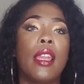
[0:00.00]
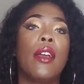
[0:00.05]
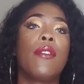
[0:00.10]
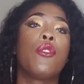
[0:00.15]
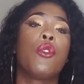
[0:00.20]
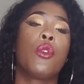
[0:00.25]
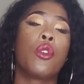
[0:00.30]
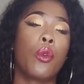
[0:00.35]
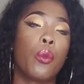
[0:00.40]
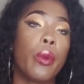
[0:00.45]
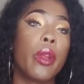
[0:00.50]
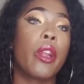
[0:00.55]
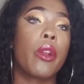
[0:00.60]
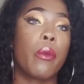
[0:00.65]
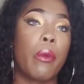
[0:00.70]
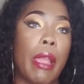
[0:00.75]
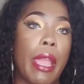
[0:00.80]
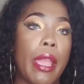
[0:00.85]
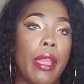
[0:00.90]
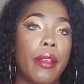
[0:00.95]
love you in a
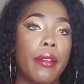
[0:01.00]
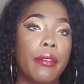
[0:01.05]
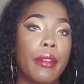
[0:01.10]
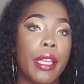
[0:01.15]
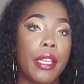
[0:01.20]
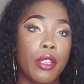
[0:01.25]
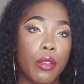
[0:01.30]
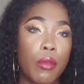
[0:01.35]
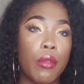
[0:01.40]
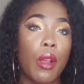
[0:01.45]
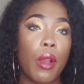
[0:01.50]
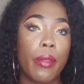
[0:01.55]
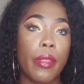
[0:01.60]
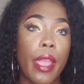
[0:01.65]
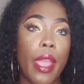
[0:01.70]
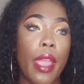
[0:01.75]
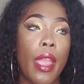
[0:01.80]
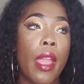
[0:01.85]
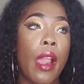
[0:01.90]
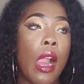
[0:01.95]
weird way, and you know
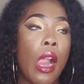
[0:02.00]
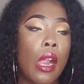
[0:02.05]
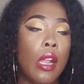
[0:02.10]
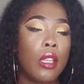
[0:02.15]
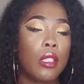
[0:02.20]
that.